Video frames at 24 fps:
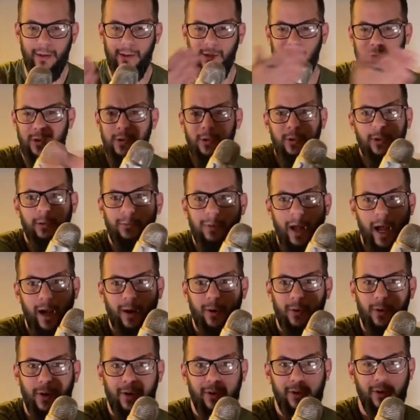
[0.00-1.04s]
YouTube
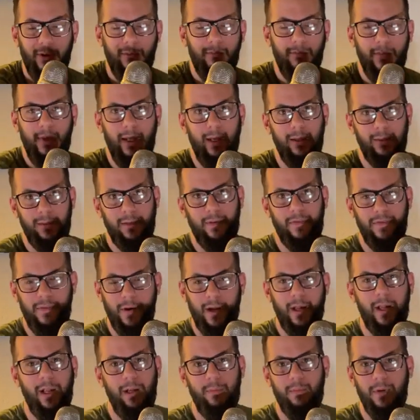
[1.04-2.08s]
algorithm is a
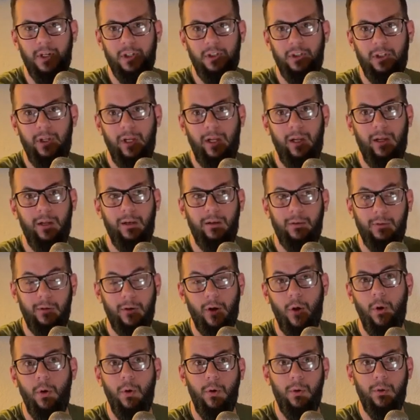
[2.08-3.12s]
fucking machine,
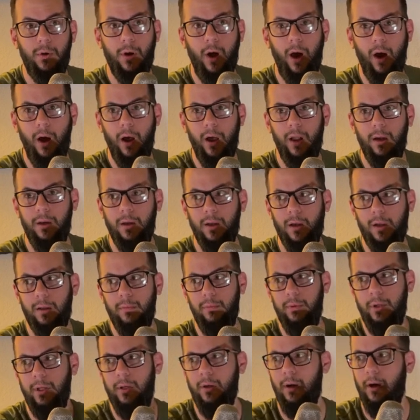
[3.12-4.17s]
code on a
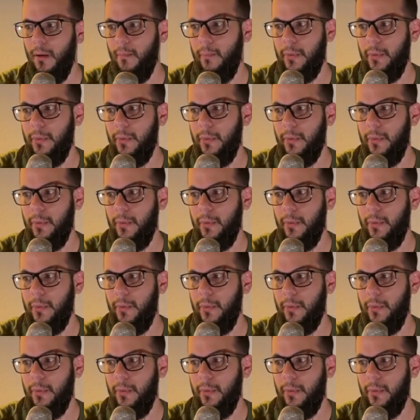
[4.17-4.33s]
computer.